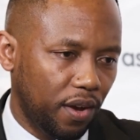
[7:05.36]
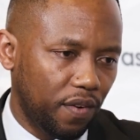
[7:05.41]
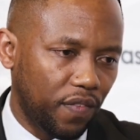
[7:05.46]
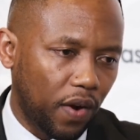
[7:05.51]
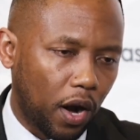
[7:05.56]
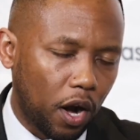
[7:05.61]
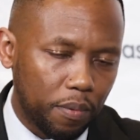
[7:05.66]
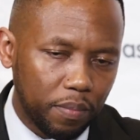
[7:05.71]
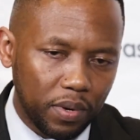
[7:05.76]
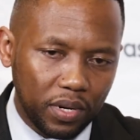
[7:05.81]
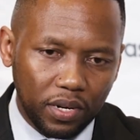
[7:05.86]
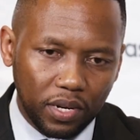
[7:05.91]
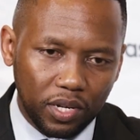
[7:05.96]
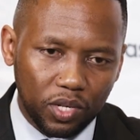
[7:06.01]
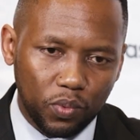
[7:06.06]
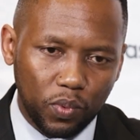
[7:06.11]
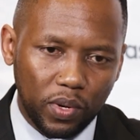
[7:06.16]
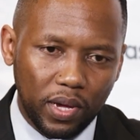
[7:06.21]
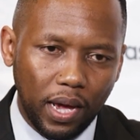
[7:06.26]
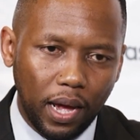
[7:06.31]
environment
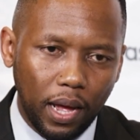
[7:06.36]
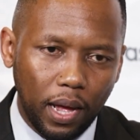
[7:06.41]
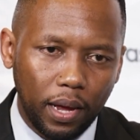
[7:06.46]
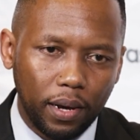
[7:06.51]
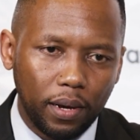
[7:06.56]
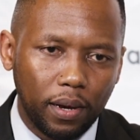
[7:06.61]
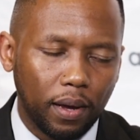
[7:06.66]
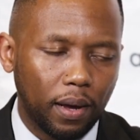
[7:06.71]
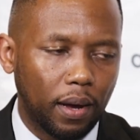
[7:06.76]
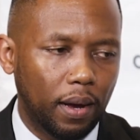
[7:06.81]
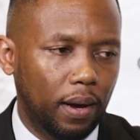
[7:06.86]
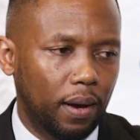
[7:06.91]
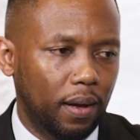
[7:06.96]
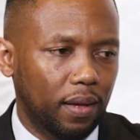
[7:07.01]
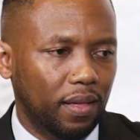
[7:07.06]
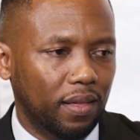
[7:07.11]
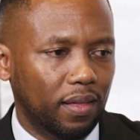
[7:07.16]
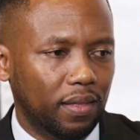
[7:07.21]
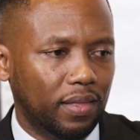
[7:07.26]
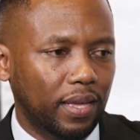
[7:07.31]
as we had,
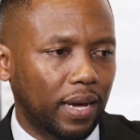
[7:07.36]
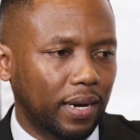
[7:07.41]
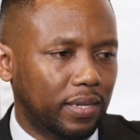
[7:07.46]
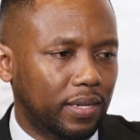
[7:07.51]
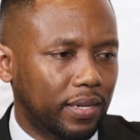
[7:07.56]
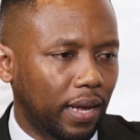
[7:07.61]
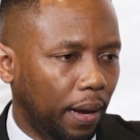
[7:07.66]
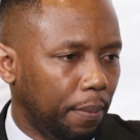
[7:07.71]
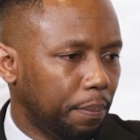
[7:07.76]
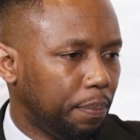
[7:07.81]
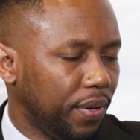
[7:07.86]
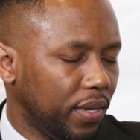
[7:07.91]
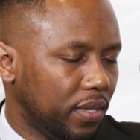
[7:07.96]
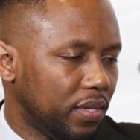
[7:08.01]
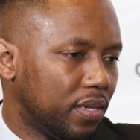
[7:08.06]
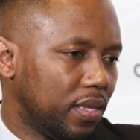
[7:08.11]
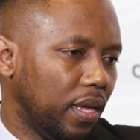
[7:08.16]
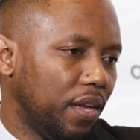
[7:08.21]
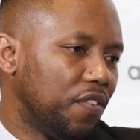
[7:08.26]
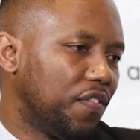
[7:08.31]
that
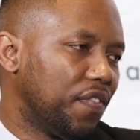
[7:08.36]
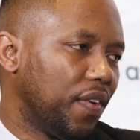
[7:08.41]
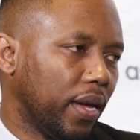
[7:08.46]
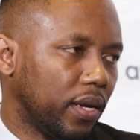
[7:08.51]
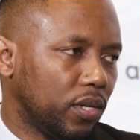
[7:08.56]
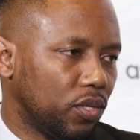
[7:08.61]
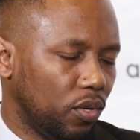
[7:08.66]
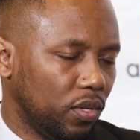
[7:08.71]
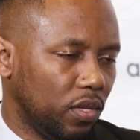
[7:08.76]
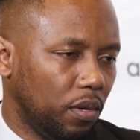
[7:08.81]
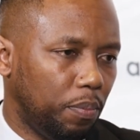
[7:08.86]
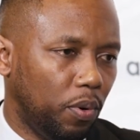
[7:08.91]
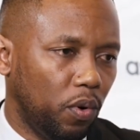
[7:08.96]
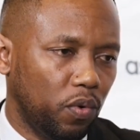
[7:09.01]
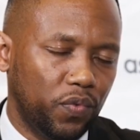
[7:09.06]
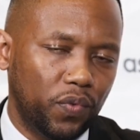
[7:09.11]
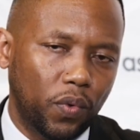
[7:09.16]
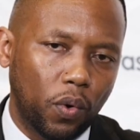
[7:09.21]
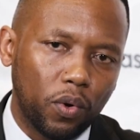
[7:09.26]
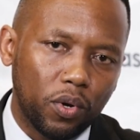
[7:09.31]
dampens the effect on the
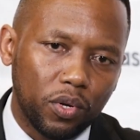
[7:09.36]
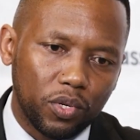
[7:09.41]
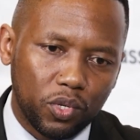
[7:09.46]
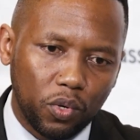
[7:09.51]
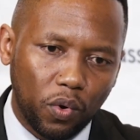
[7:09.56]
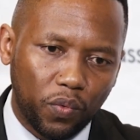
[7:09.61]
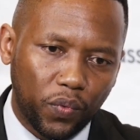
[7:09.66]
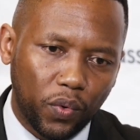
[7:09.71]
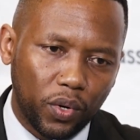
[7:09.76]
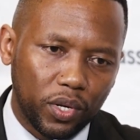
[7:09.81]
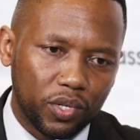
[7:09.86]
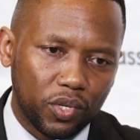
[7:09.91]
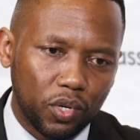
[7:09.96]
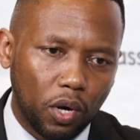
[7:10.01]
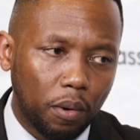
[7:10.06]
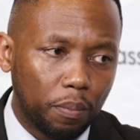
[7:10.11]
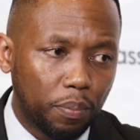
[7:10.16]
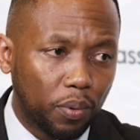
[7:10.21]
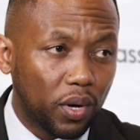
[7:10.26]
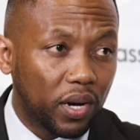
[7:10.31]
portfolio. So for
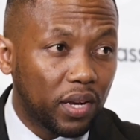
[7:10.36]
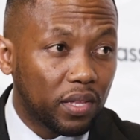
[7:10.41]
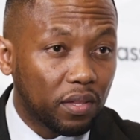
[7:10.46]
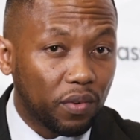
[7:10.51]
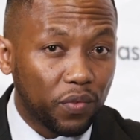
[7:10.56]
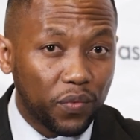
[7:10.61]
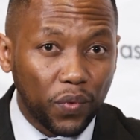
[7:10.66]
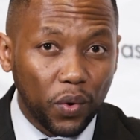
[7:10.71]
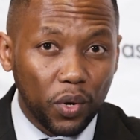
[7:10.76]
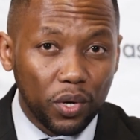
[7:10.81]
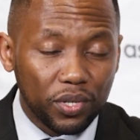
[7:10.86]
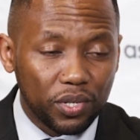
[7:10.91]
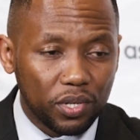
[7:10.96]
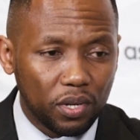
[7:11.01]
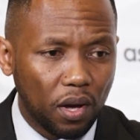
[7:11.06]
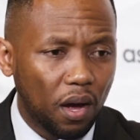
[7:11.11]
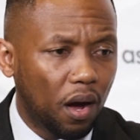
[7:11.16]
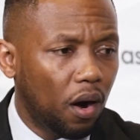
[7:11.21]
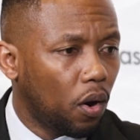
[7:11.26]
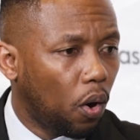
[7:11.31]
example, in the first
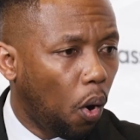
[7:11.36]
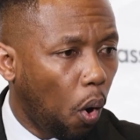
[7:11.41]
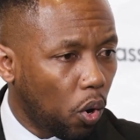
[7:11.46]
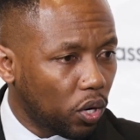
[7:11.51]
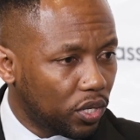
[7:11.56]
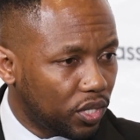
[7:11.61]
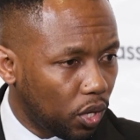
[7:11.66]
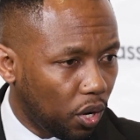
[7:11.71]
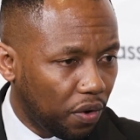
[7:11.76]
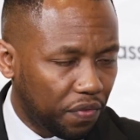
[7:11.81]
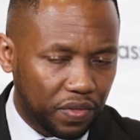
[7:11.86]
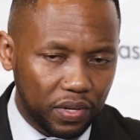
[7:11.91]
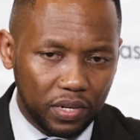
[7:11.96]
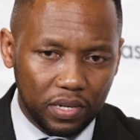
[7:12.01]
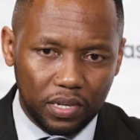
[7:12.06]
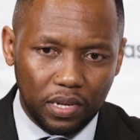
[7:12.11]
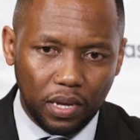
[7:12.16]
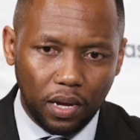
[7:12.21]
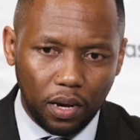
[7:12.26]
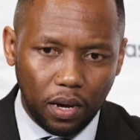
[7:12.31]
quarter of
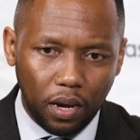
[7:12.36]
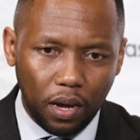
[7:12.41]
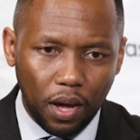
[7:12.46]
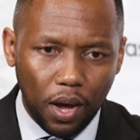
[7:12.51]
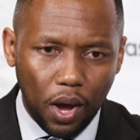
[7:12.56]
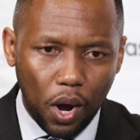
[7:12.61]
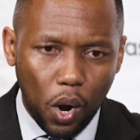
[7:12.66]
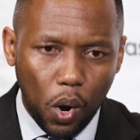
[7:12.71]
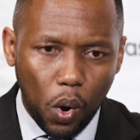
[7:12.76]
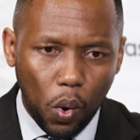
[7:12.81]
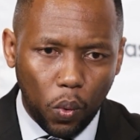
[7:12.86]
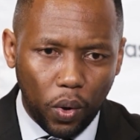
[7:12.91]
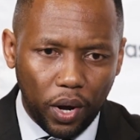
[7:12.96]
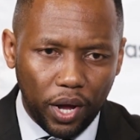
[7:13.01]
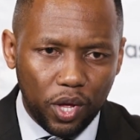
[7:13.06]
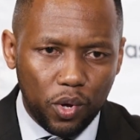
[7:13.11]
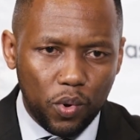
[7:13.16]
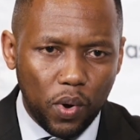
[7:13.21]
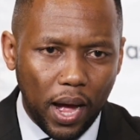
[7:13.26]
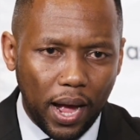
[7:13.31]
this year,
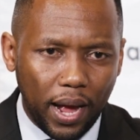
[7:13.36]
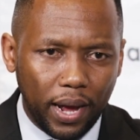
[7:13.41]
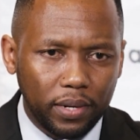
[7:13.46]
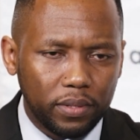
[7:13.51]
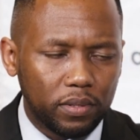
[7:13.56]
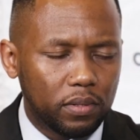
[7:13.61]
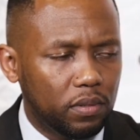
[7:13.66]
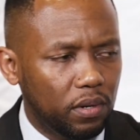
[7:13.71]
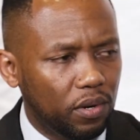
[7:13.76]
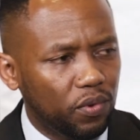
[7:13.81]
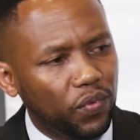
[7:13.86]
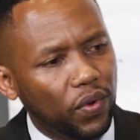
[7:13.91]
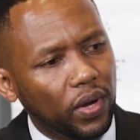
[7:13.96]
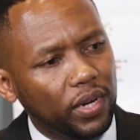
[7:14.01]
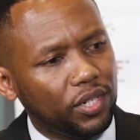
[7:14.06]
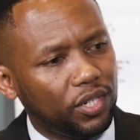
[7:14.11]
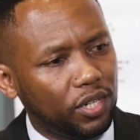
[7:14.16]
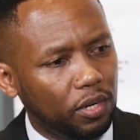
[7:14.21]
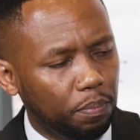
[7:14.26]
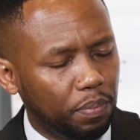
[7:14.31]
where you had
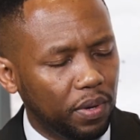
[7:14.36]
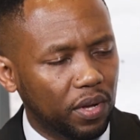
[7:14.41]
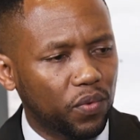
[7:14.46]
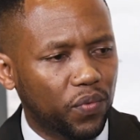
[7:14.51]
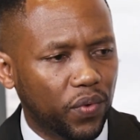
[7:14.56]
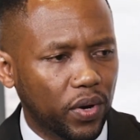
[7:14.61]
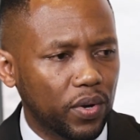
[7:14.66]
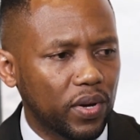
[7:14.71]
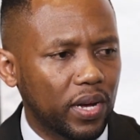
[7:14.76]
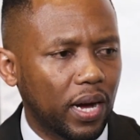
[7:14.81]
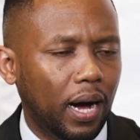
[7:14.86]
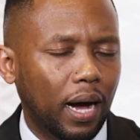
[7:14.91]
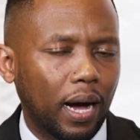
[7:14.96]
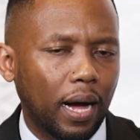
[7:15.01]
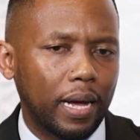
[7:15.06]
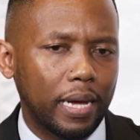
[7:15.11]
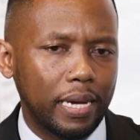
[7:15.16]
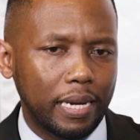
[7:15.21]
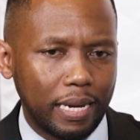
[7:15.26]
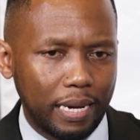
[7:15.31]
inflation being very
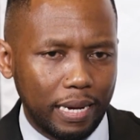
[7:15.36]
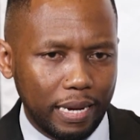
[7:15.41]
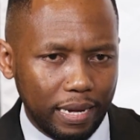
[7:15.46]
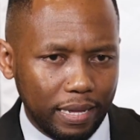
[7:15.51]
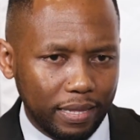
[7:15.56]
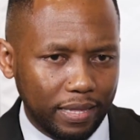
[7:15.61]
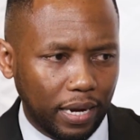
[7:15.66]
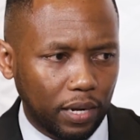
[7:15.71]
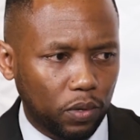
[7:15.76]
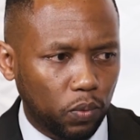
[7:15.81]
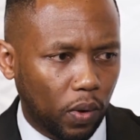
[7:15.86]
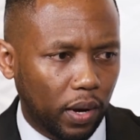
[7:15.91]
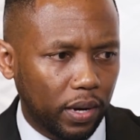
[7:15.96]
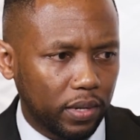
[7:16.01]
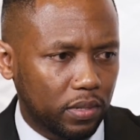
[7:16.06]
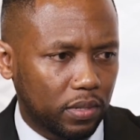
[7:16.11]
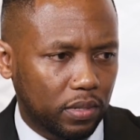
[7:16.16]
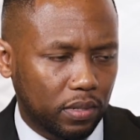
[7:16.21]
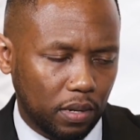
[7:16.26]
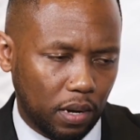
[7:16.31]
high, that
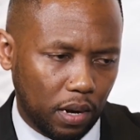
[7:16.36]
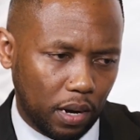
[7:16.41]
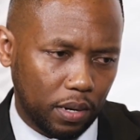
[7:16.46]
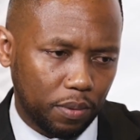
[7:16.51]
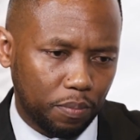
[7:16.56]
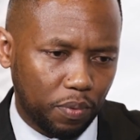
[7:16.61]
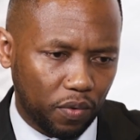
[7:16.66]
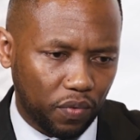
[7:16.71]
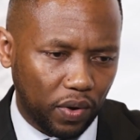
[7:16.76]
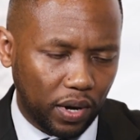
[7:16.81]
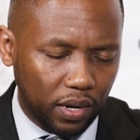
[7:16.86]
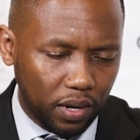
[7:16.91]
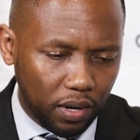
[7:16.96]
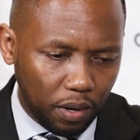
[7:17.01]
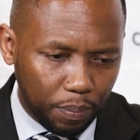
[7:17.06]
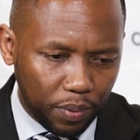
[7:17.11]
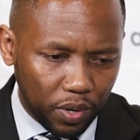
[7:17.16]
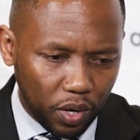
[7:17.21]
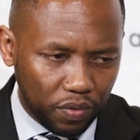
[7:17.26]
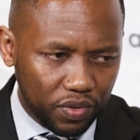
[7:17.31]
was provided
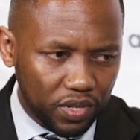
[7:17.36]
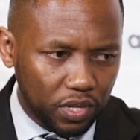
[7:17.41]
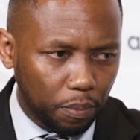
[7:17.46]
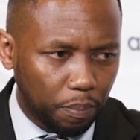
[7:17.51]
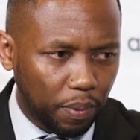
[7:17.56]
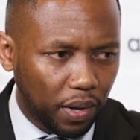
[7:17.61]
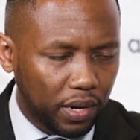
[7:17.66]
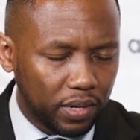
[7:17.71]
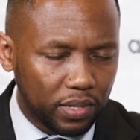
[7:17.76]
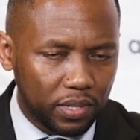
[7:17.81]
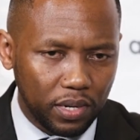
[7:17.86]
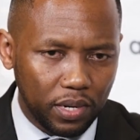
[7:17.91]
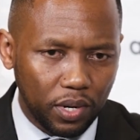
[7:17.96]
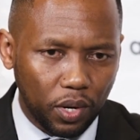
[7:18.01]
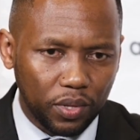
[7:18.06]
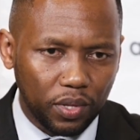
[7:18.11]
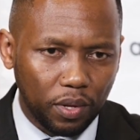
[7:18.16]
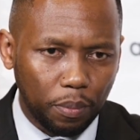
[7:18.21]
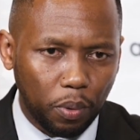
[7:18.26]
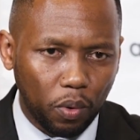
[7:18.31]
a bit of stability
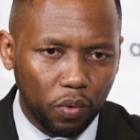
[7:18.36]
on the